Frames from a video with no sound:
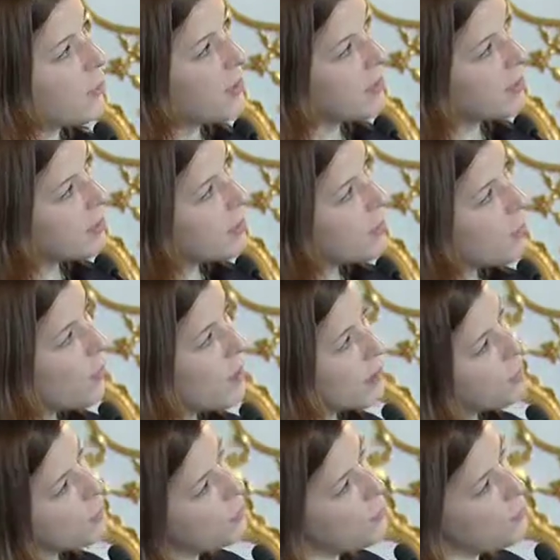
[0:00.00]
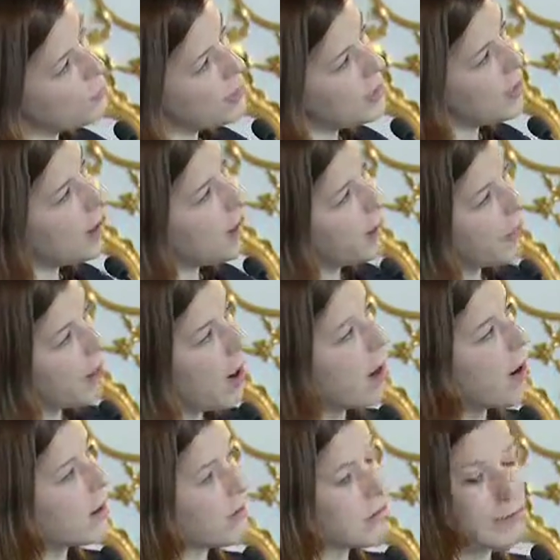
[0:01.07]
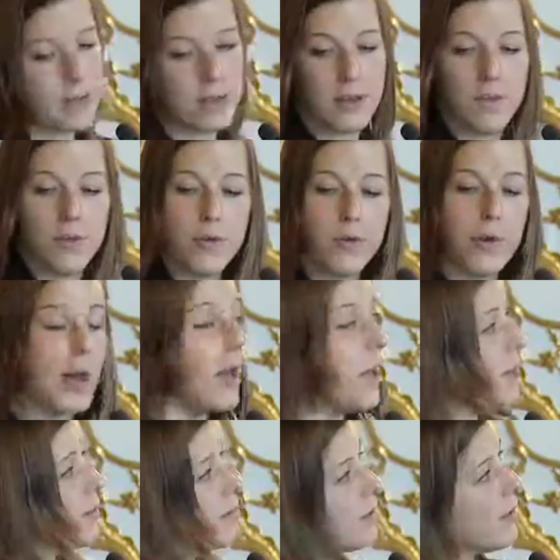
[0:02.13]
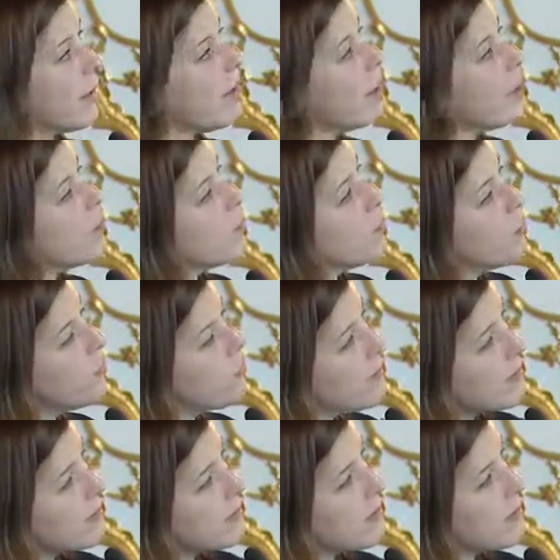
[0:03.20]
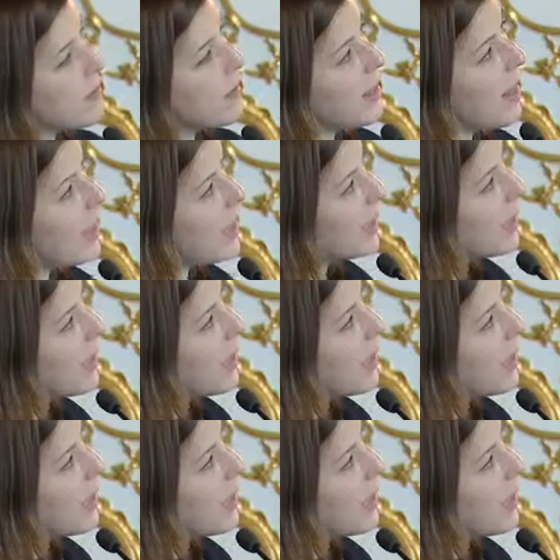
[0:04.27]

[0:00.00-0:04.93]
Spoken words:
with what you do in other arts. If you look at movies like